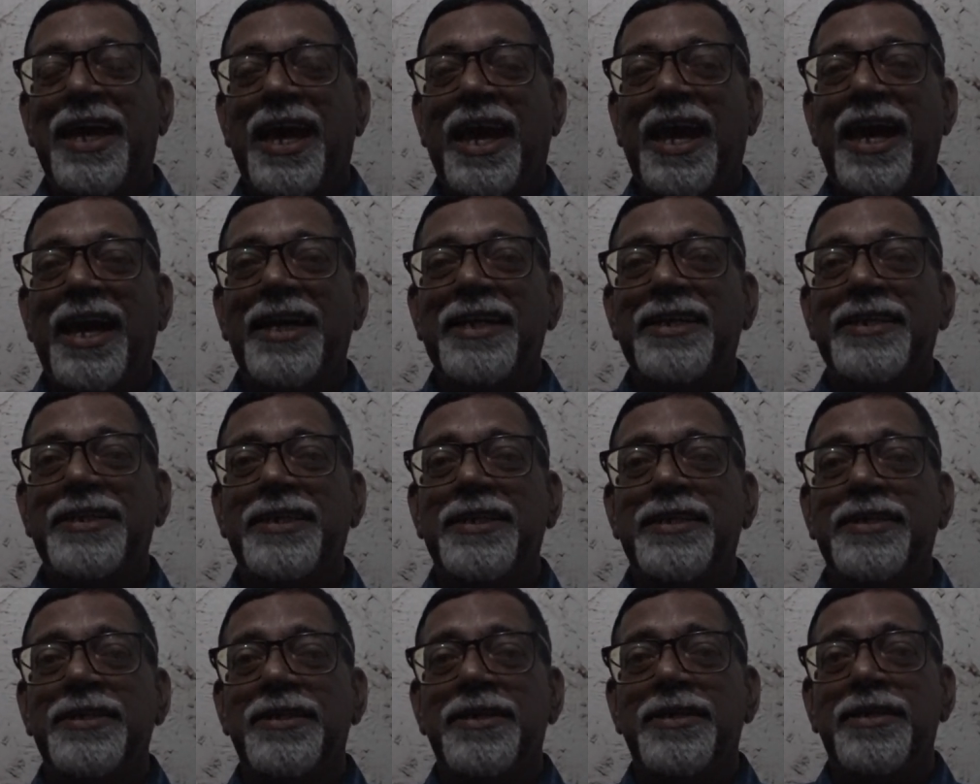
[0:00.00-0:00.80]

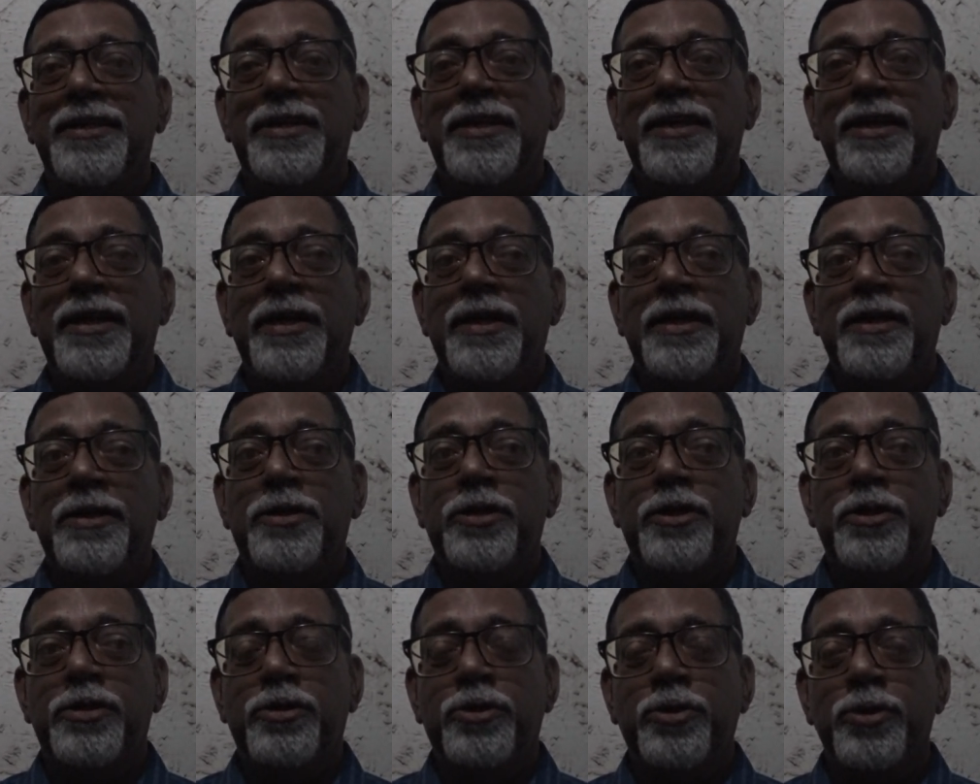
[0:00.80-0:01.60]
And
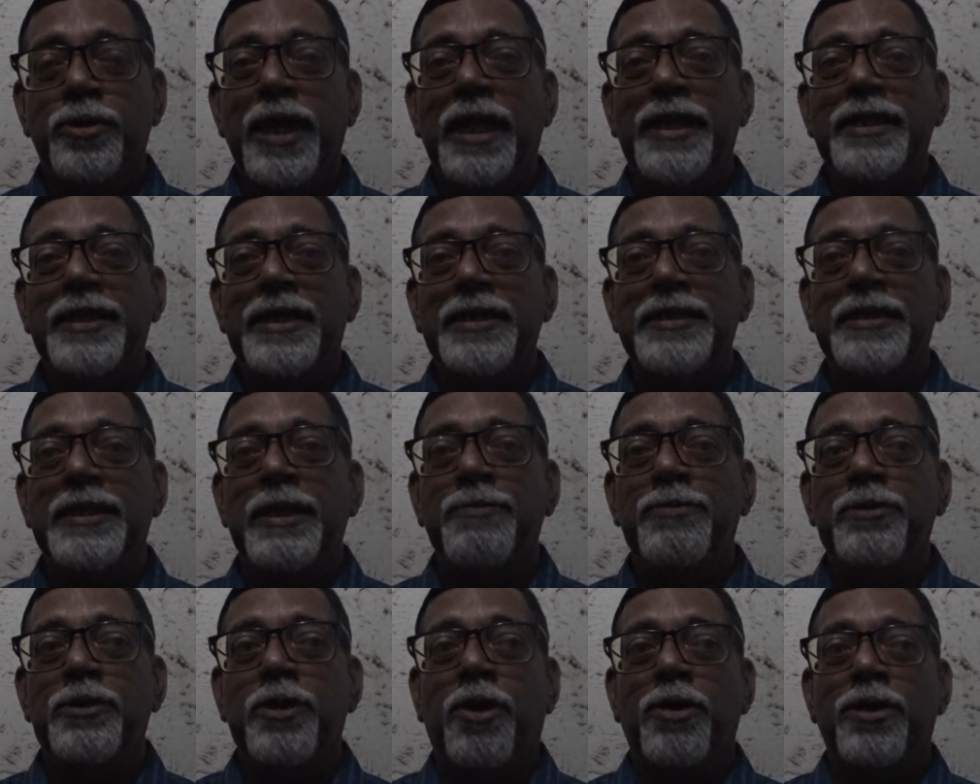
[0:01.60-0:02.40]
together they
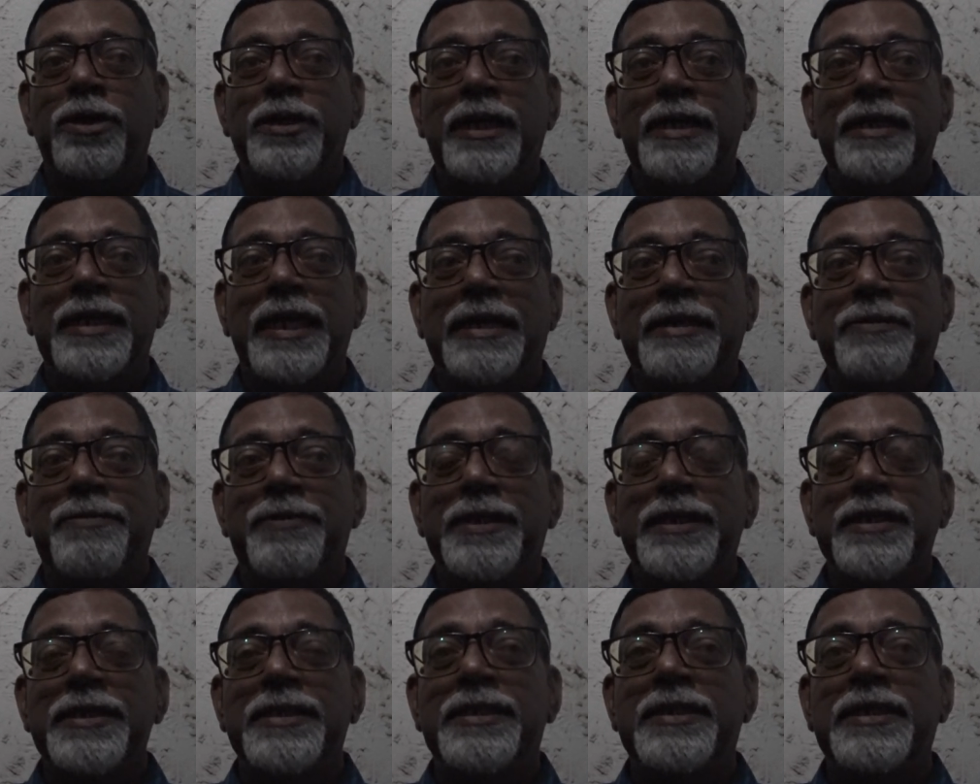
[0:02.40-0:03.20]
would organize
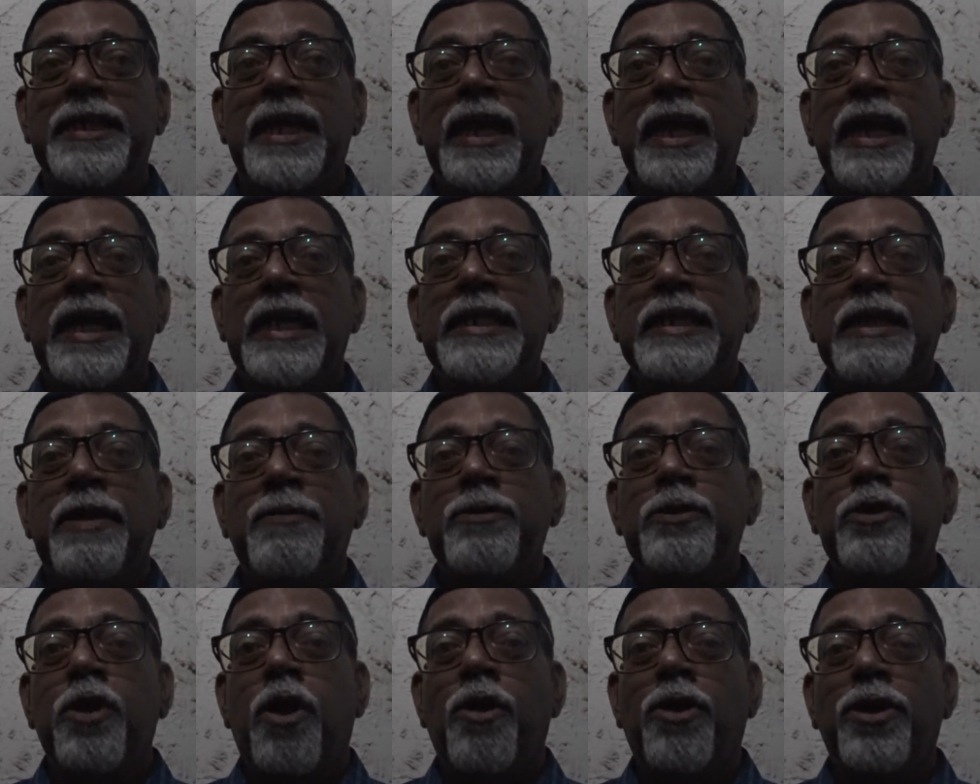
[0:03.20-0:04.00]
activities. They
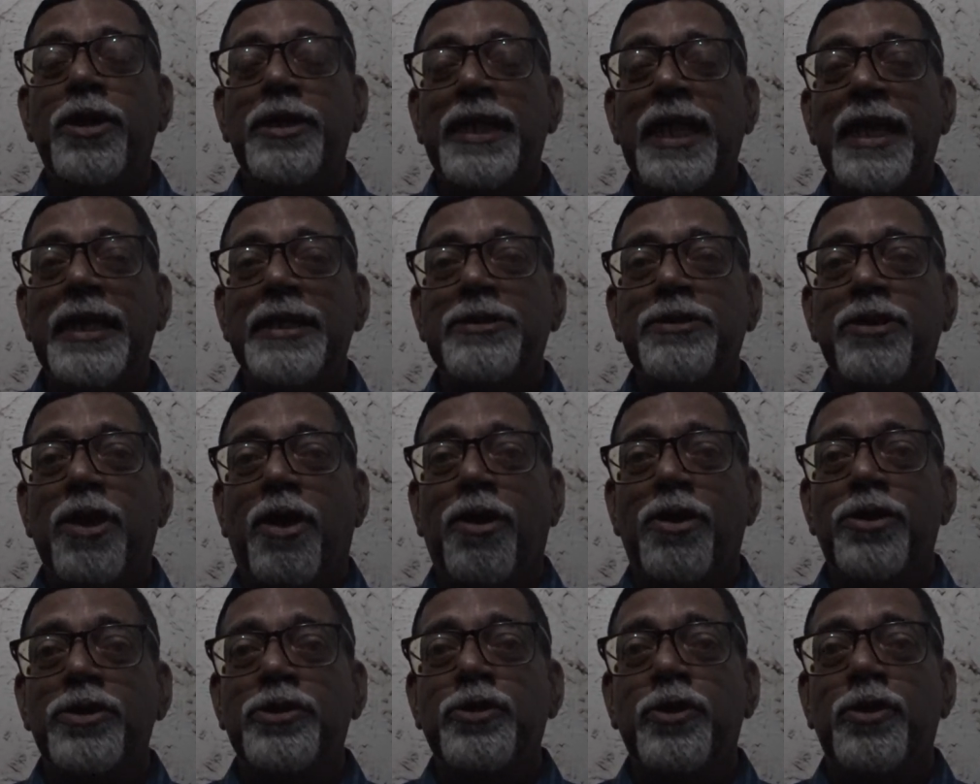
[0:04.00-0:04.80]
would organize
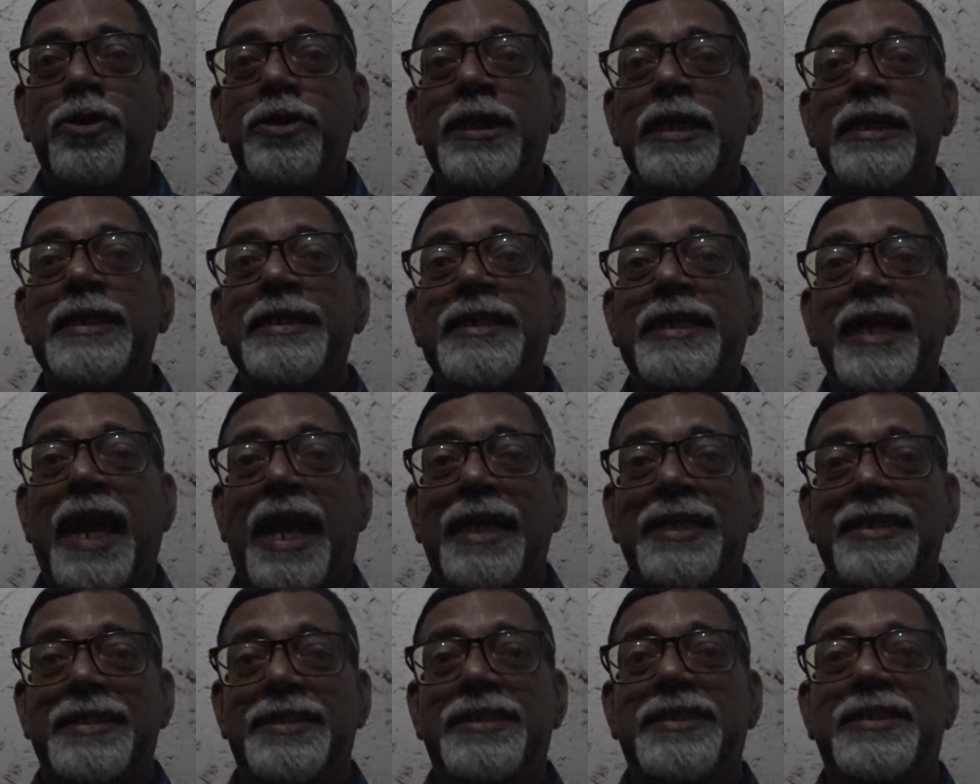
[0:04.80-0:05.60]
also the
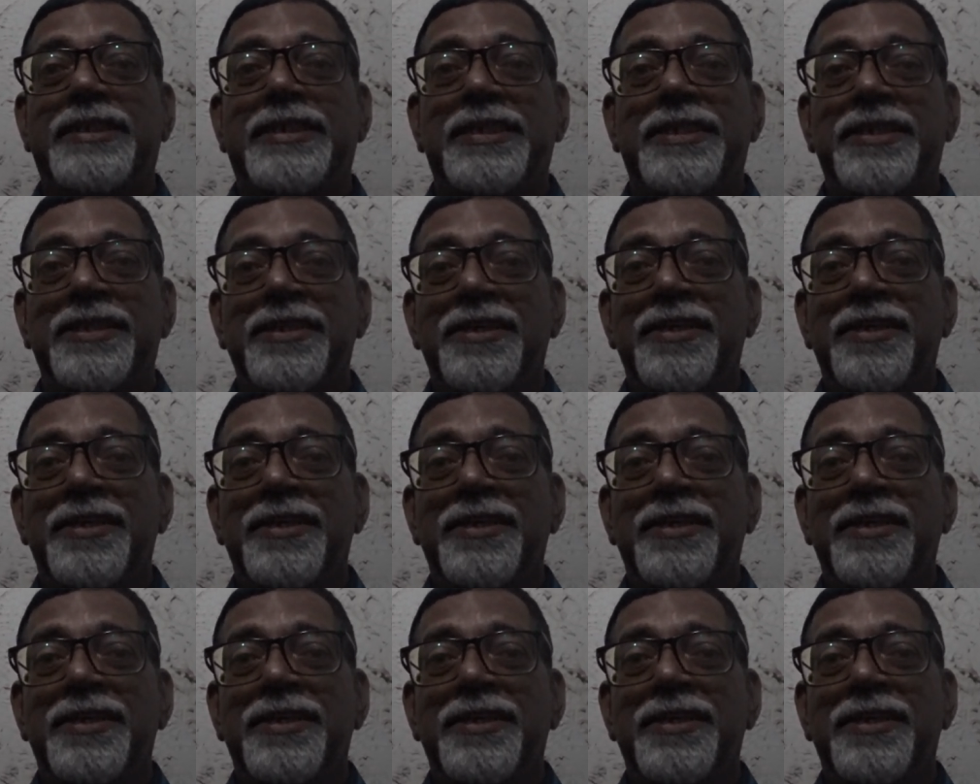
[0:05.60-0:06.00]
dance.